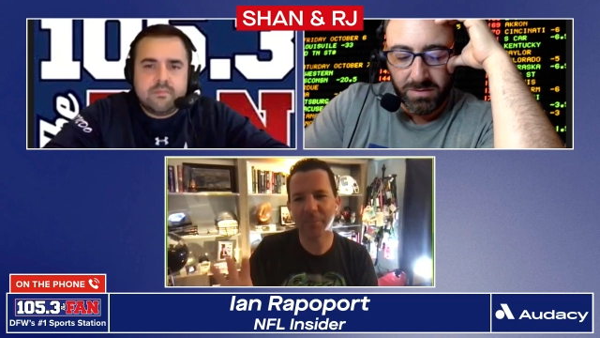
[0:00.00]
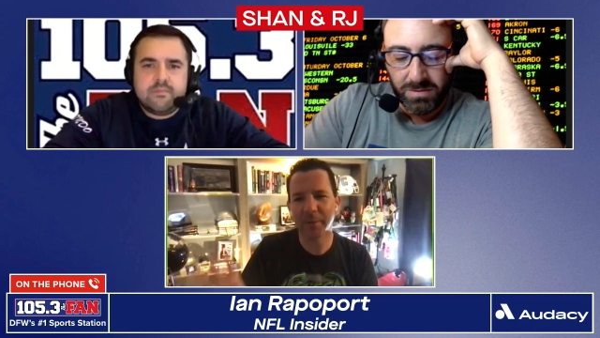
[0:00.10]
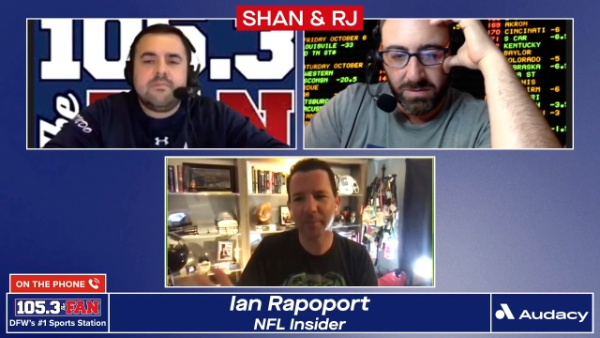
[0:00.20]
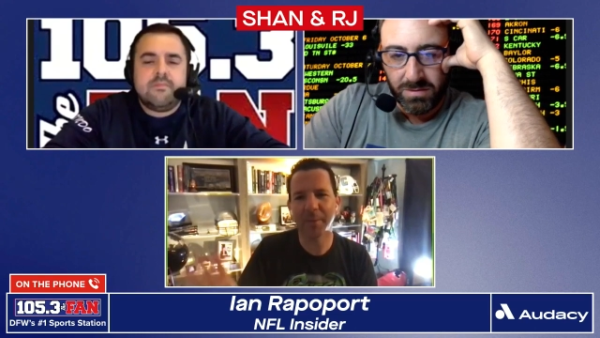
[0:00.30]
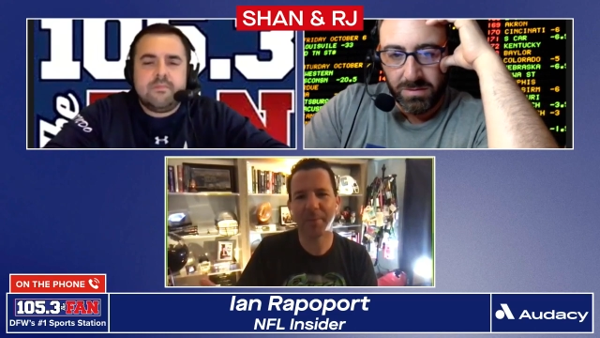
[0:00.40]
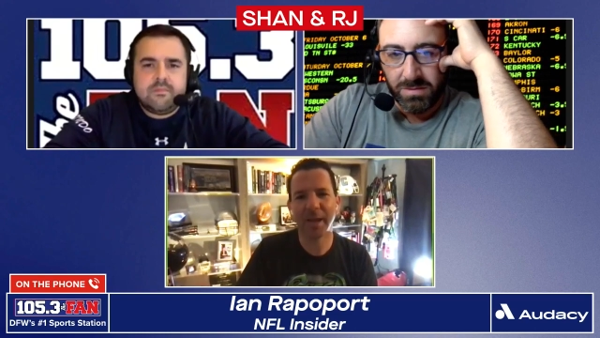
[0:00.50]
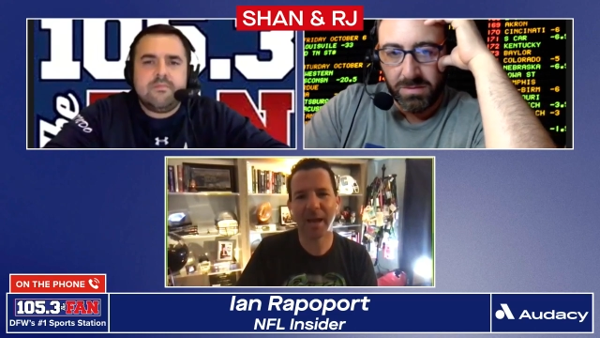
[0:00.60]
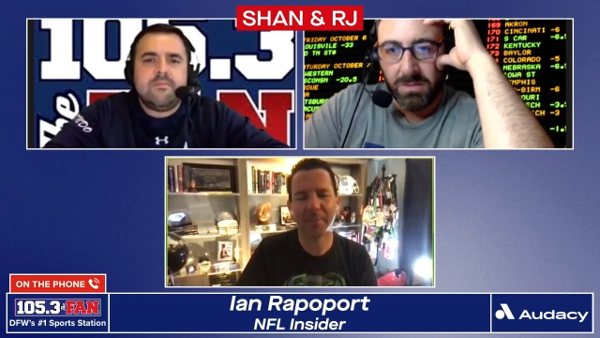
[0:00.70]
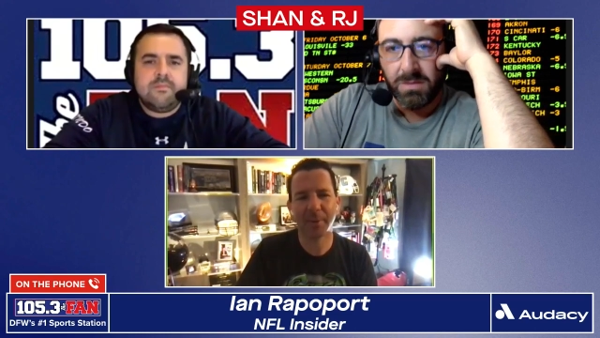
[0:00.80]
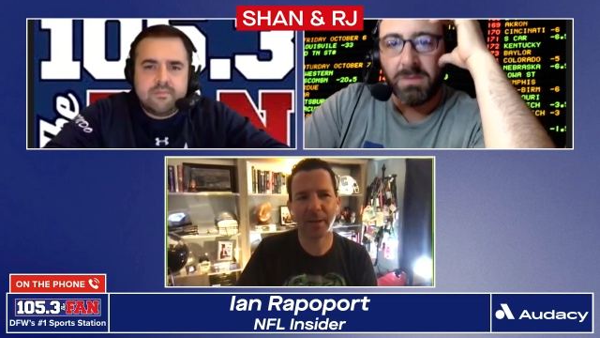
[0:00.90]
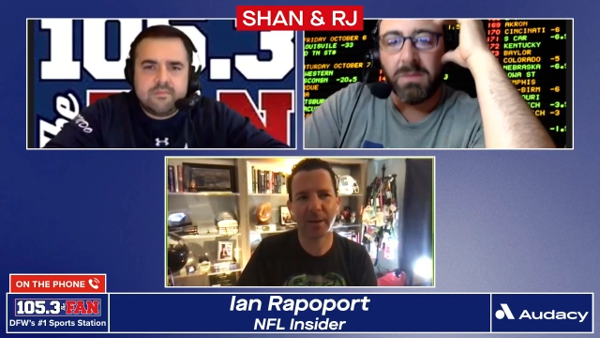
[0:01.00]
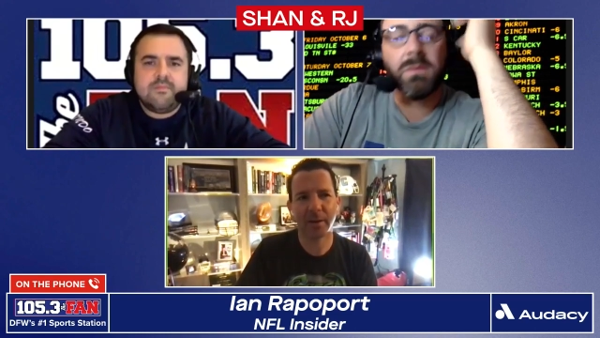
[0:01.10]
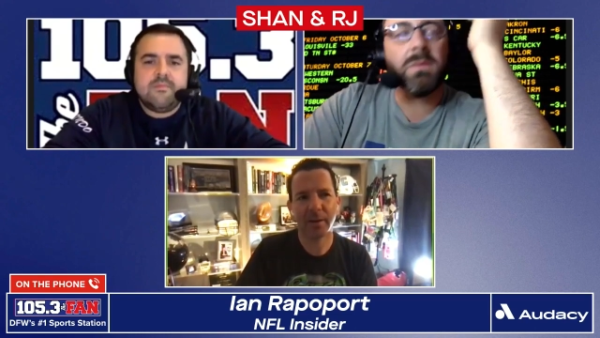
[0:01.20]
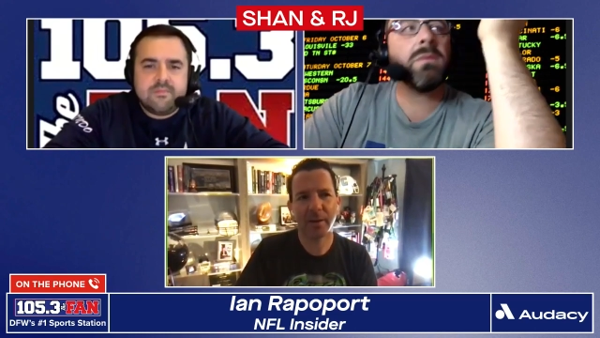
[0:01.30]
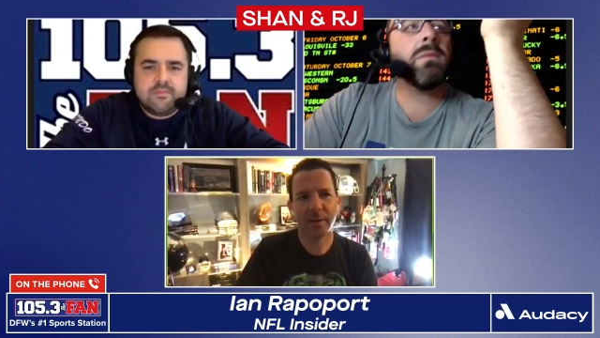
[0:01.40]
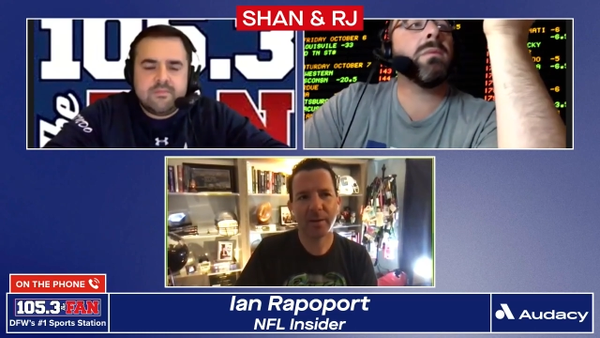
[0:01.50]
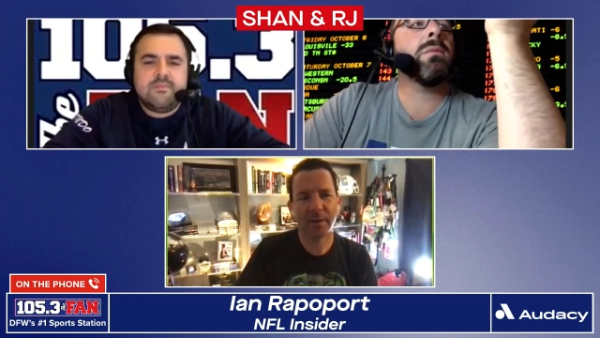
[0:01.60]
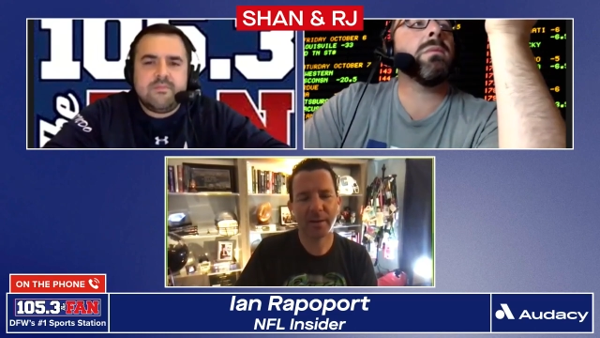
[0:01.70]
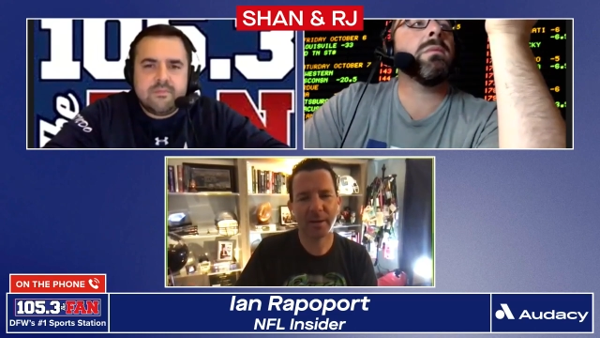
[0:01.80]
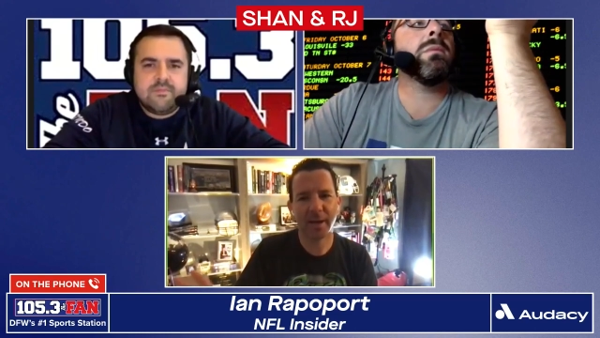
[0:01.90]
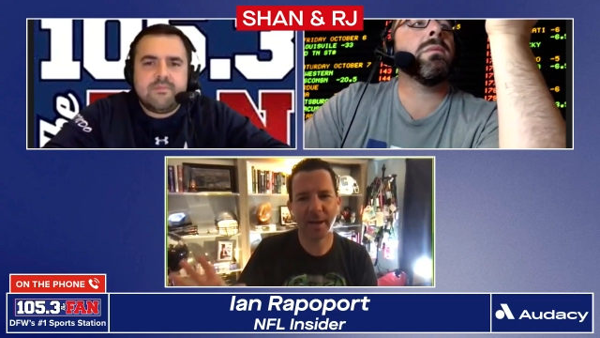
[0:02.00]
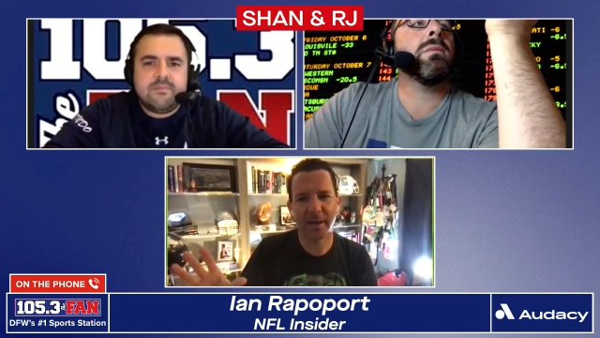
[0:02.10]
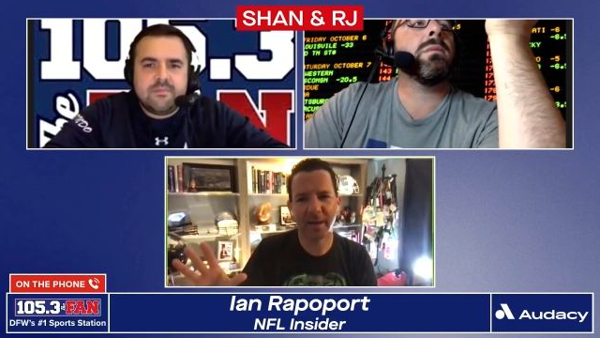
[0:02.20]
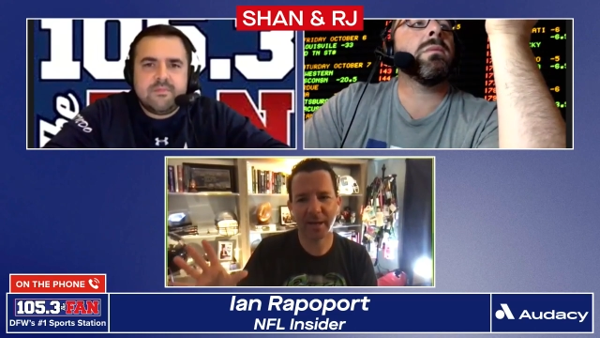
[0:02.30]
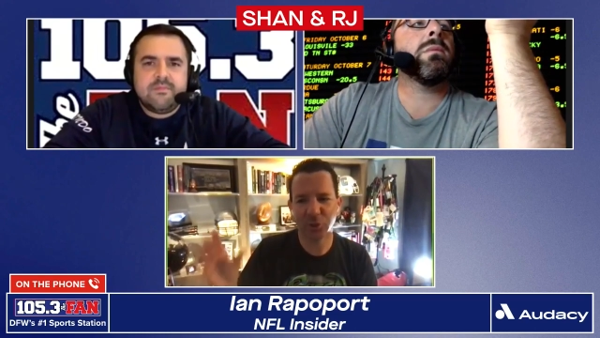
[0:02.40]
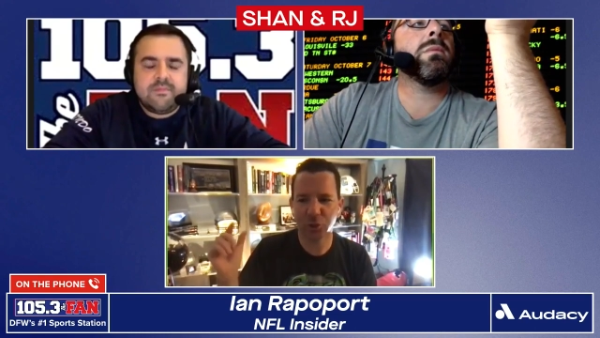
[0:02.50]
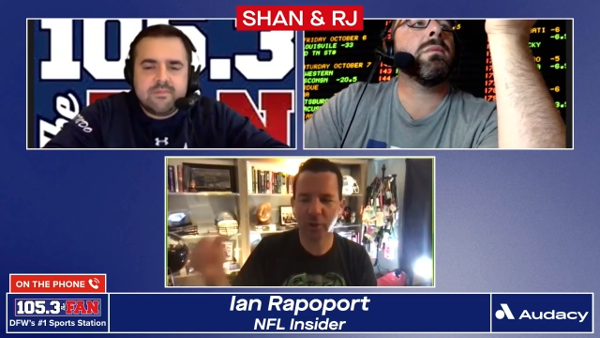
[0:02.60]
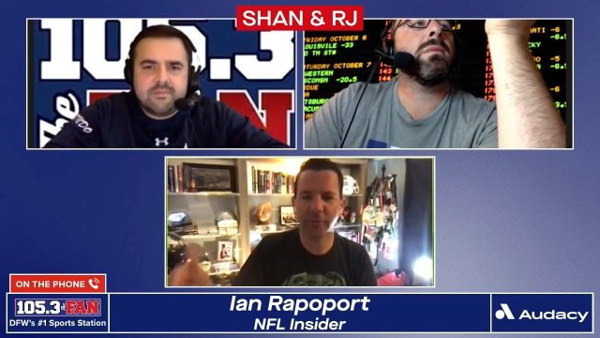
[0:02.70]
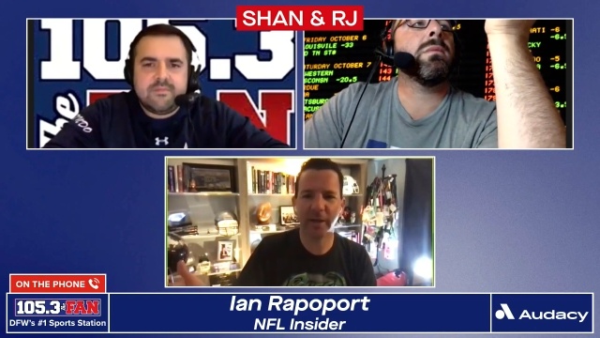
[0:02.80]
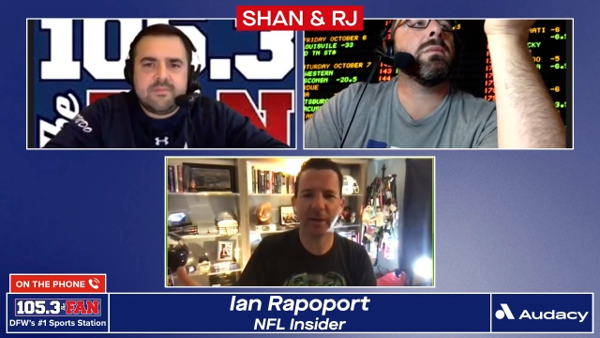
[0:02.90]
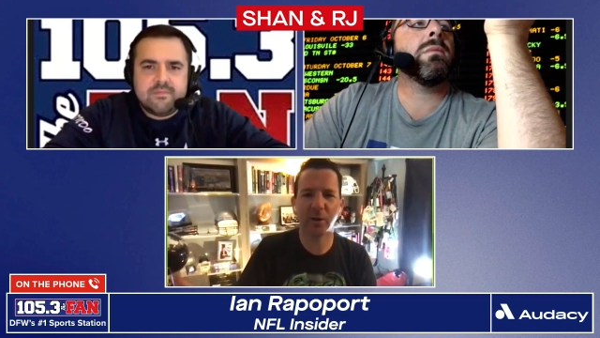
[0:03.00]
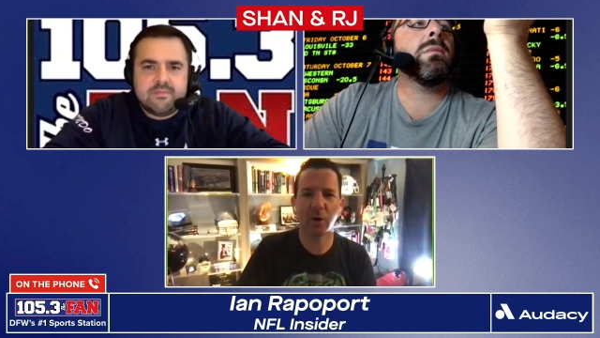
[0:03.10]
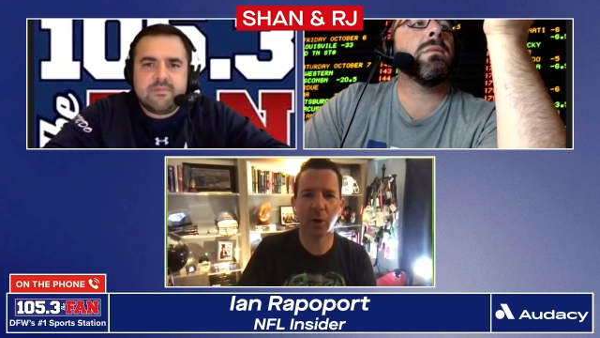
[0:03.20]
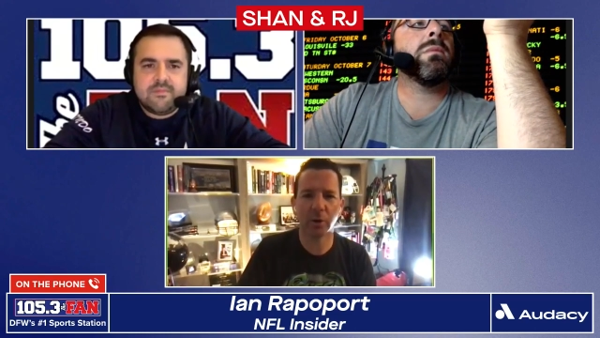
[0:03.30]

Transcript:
Speaker 1: something might be happening, and I should have hit it